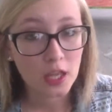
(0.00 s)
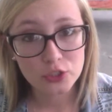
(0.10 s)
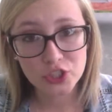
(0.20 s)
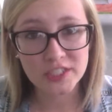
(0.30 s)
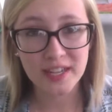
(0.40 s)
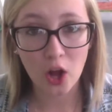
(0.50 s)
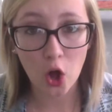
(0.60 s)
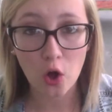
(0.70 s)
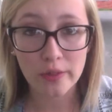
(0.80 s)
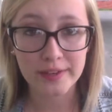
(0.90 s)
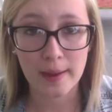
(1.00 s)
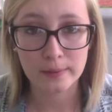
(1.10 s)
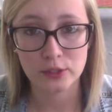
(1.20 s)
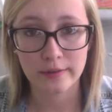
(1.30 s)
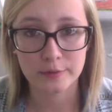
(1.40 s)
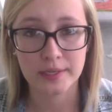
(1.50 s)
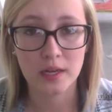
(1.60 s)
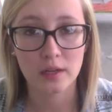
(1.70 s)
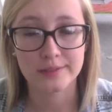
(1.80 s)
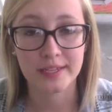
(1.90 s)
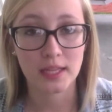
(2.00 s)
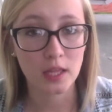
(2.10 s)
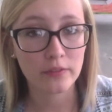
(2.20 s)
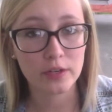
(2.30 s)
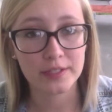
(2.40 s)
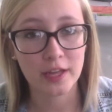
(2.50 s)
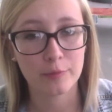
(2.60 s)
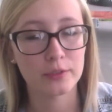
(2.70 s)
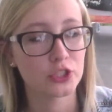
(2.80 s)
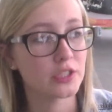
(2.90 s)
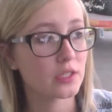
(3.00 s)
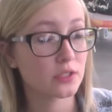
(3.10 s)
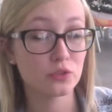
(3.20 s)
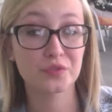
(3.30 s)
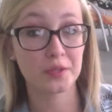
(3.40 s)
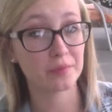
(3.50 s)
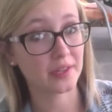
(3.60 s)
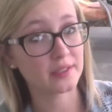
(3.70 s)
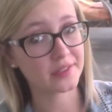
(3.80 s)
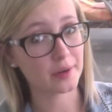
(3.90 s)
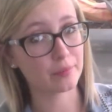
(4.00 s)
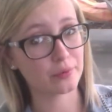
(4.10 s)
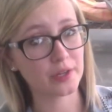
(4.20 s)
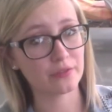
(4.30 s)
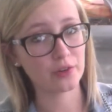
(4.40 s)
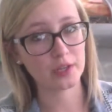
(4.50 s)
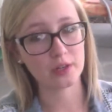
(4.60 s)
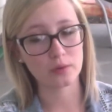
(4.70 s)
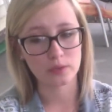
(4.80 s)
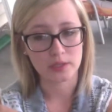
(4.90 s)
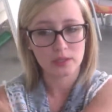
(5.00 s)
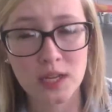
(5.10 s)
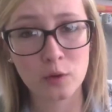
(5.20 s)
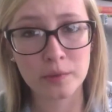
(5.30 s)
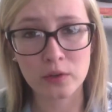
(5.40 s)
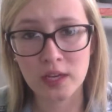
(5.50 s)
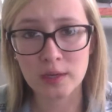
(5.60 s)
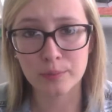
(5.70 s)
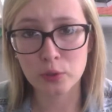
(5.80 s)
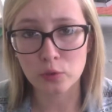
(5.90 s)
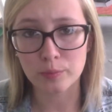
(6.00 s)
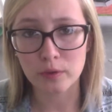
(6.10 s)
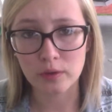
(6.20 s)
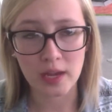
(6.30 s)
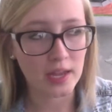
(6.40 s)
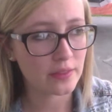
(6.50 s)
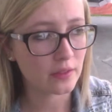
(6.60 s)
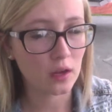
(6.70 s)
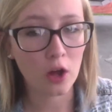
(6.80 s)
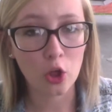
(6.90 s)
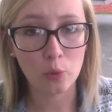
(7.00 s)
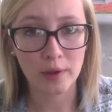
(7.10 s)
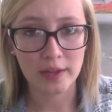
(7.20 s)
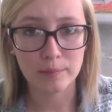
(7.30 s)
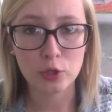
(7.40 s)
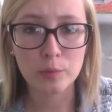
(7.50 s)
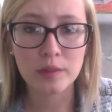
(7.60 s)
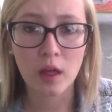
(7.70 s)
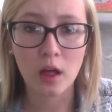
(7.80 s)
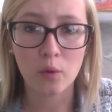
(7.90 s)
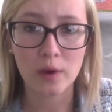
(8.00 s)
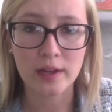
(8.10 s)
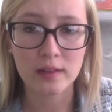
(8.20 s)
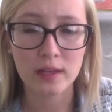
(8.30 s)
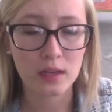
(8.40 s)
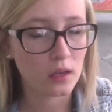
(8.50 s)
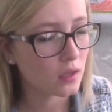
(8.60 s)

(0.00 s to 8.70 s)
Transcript: she does that all the time. It drives me nuts. Like, I love her to death, but she does do some things that are pretty freaking annoying thought it would be okay to poop, okay, in the hallway. Poop in the hallway. Like,